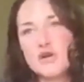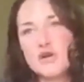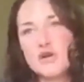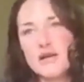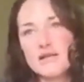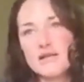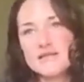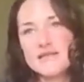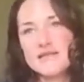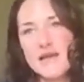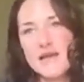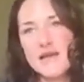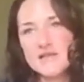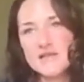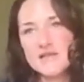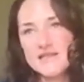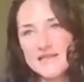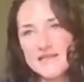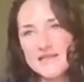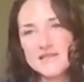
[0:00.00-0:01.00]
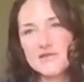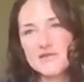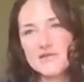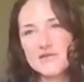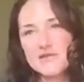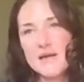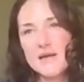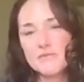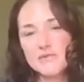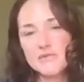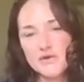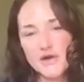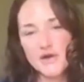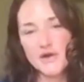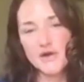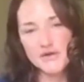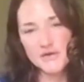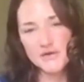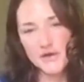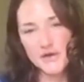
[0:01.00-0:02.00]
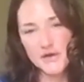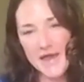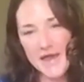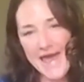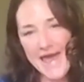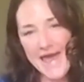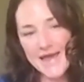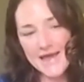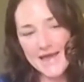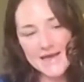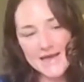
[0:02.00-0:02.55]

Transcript: same as Instagram.co.uk.